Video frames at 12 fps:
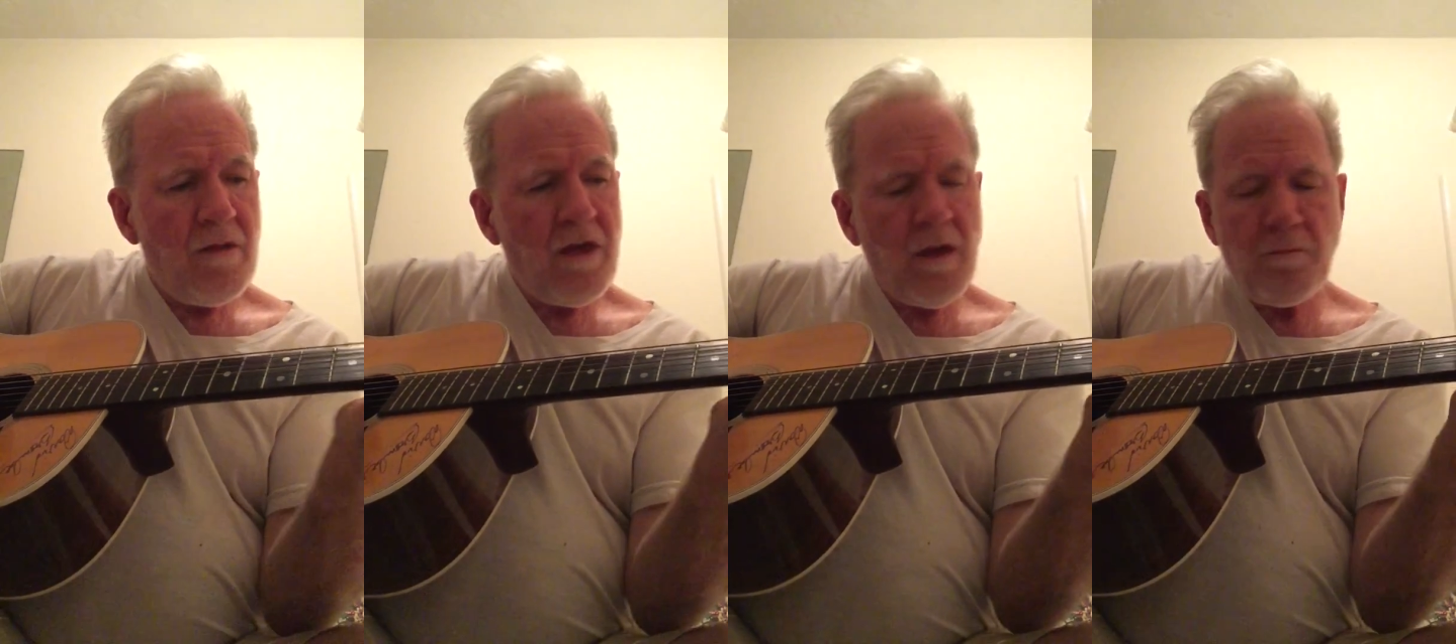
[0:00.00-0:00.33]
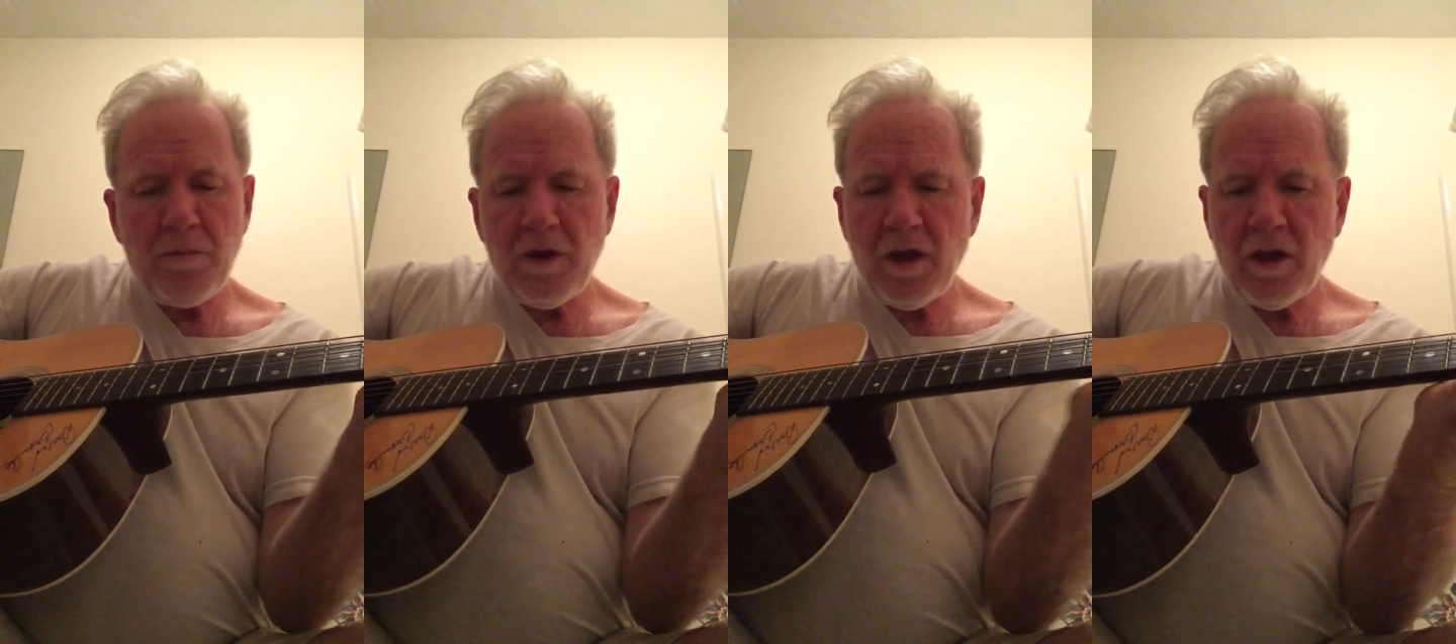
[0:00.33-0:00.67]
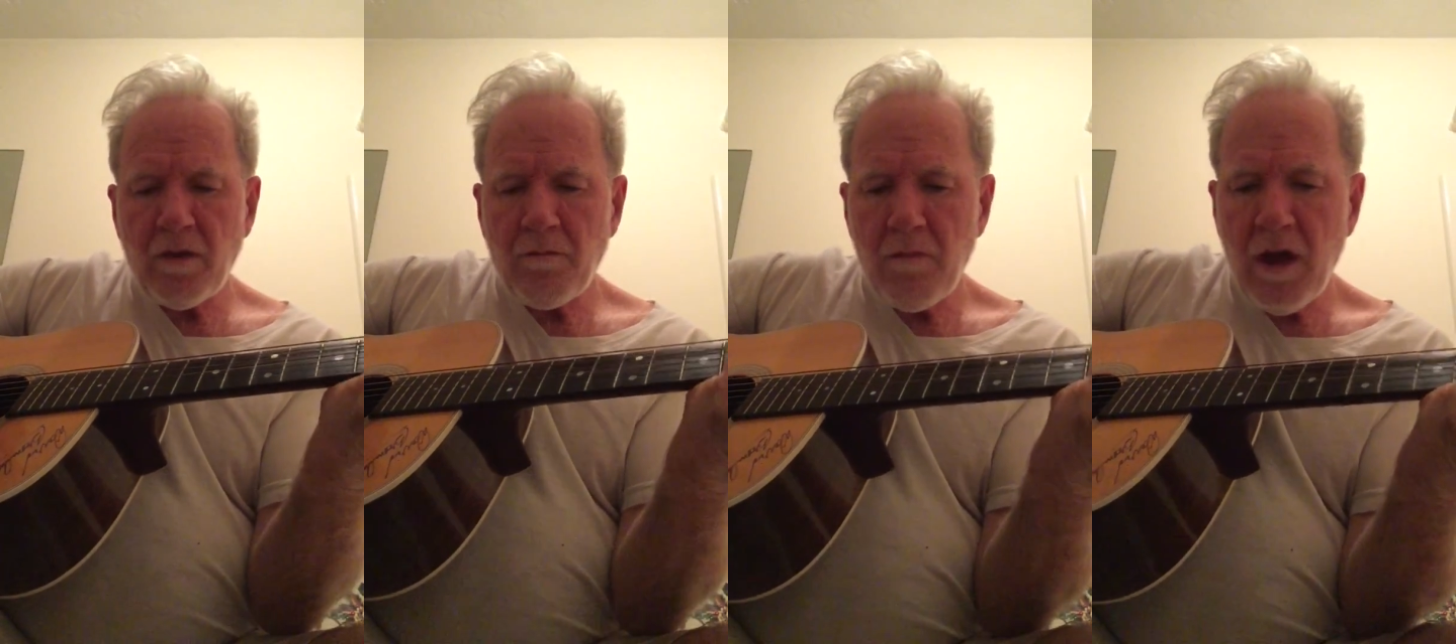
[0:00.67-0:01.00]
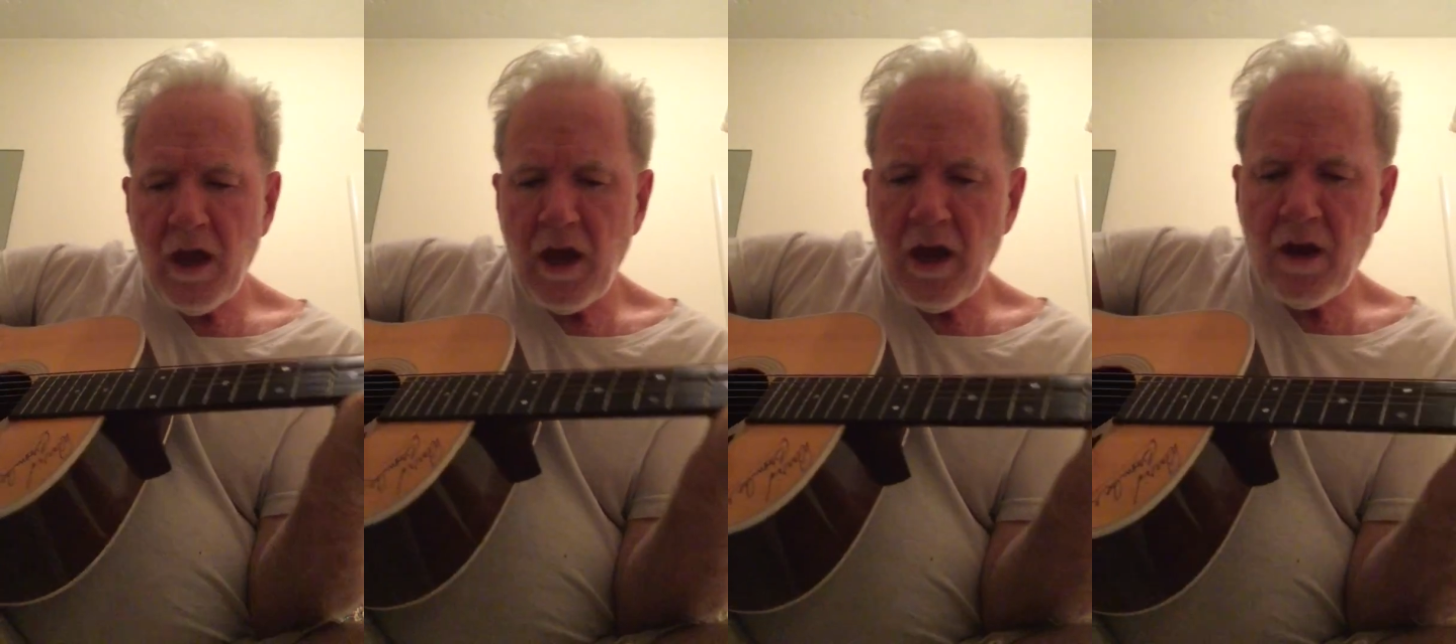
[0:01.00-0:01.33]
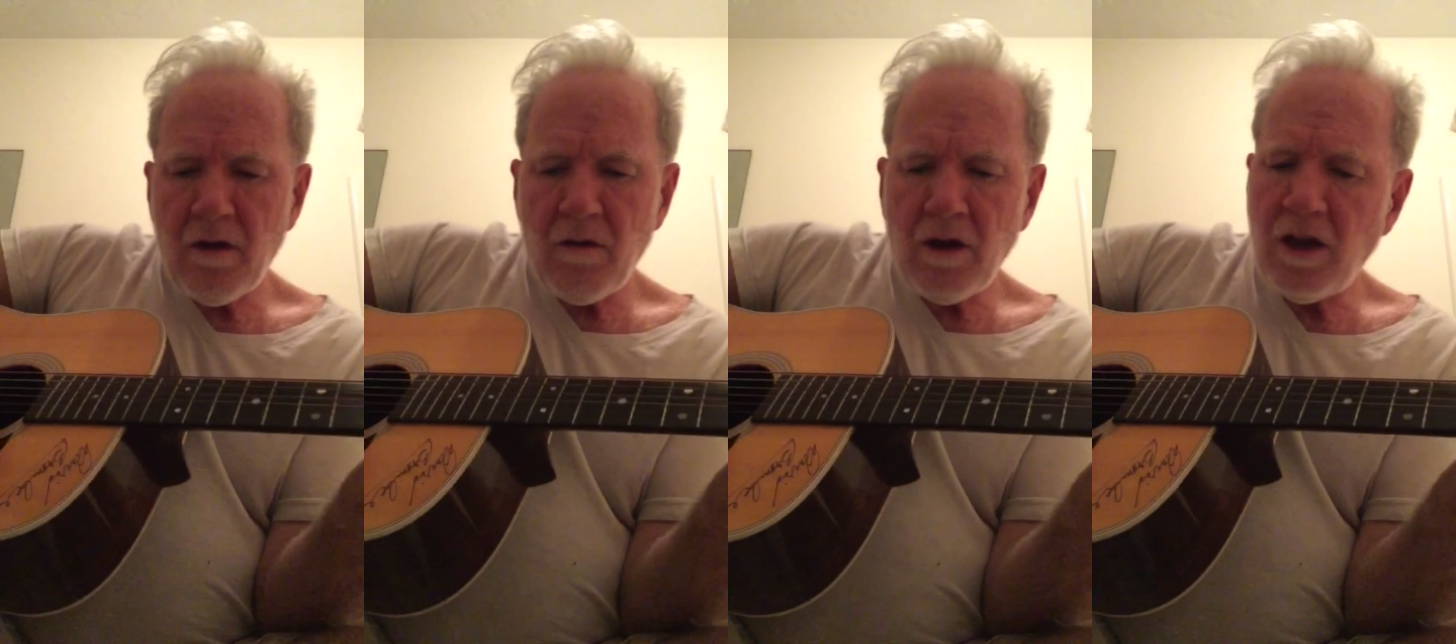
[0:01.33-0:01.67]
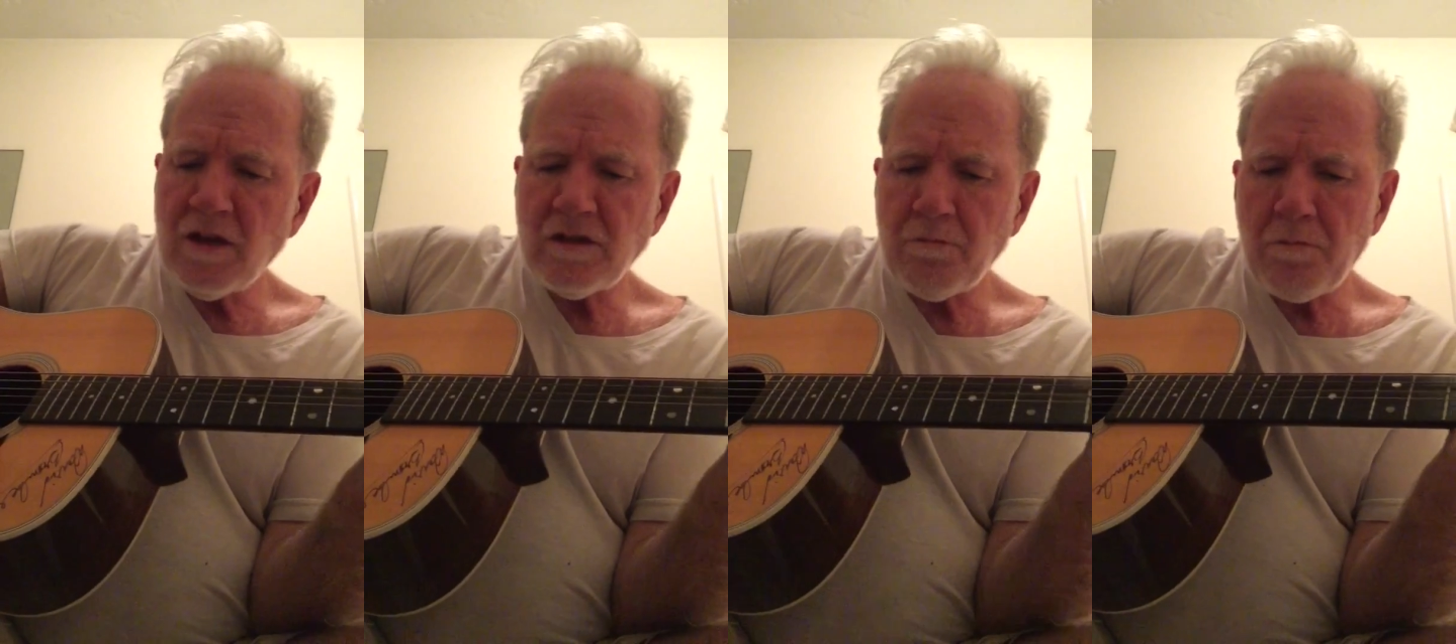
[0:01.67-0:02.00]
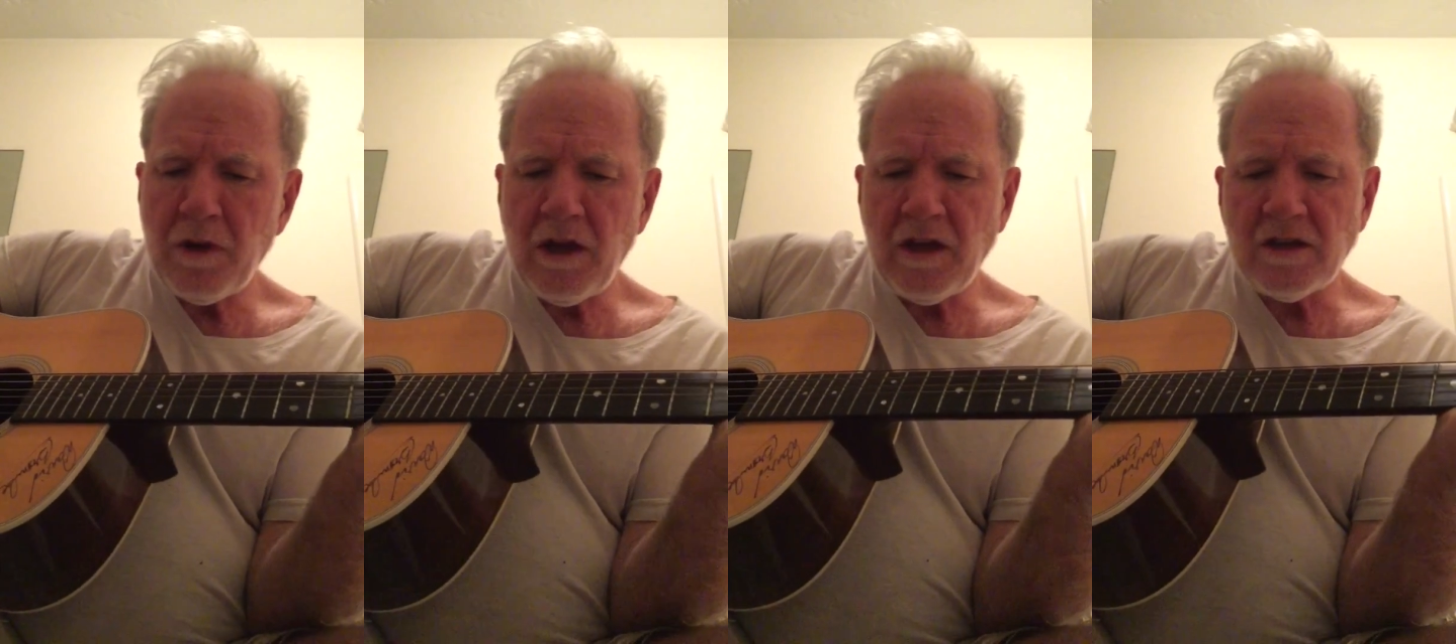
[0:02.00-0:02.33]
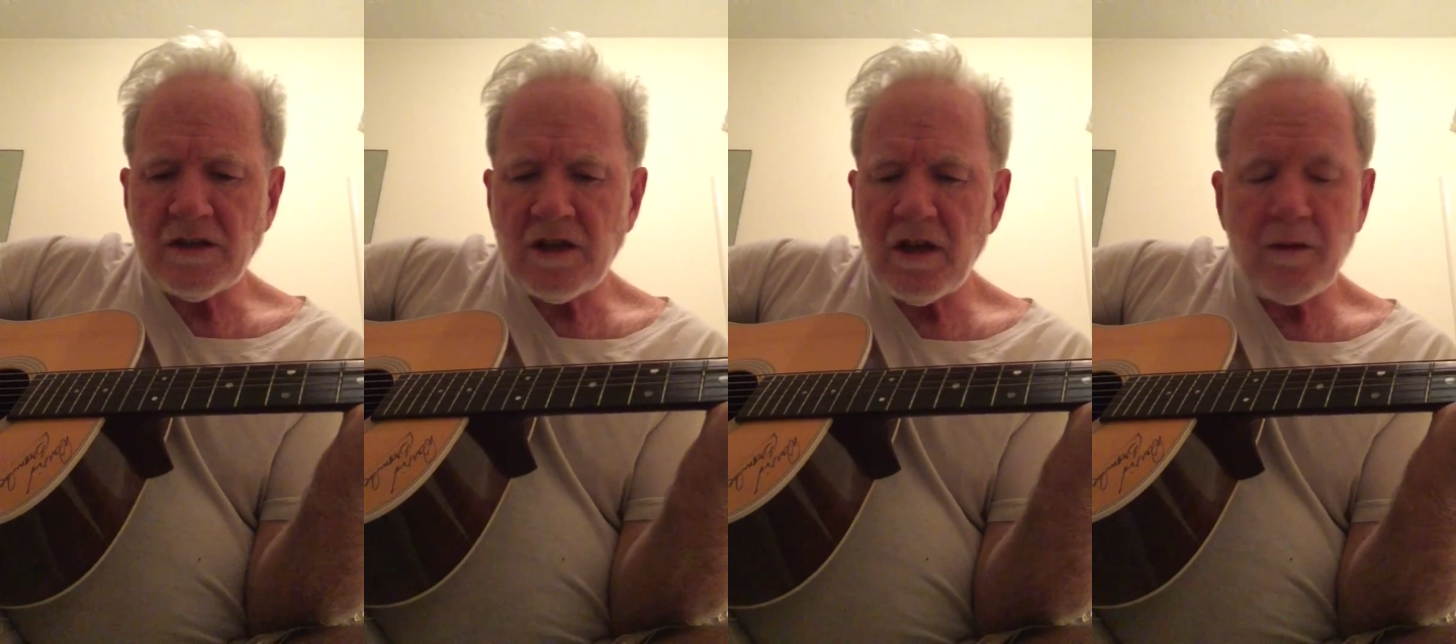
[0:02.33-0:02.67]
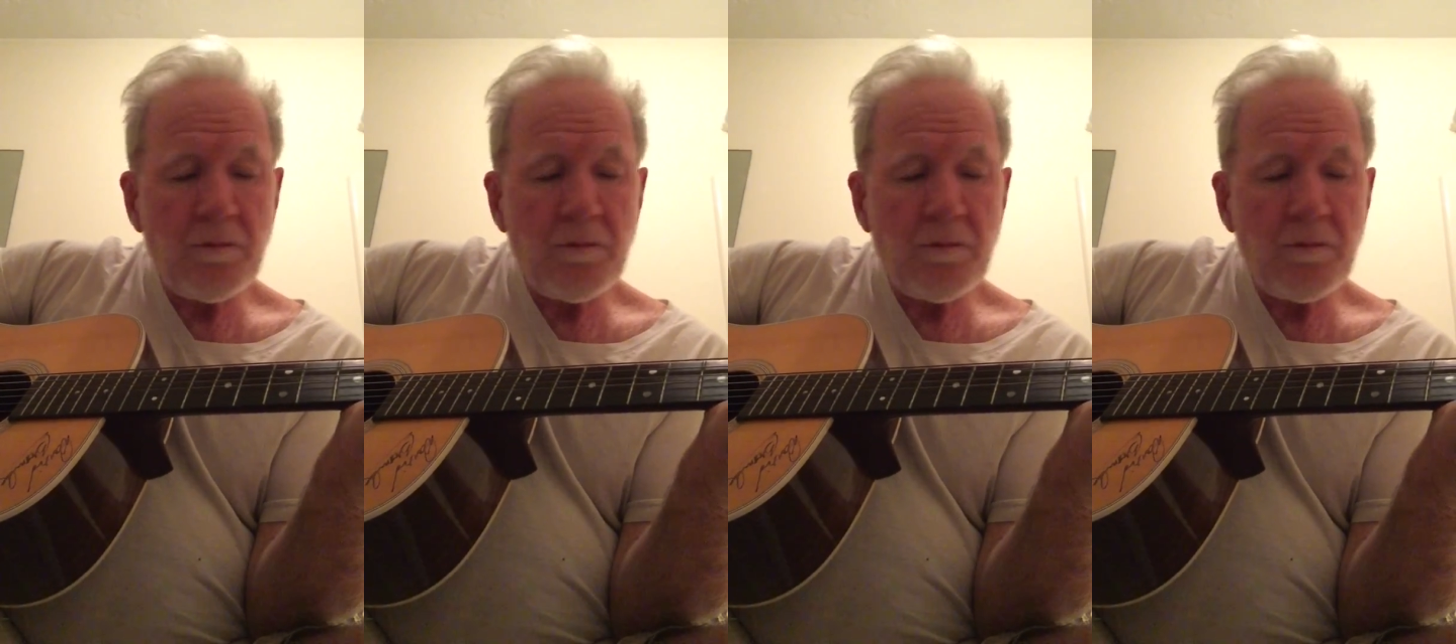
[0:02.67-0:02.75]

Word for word: That big man, he's a beast,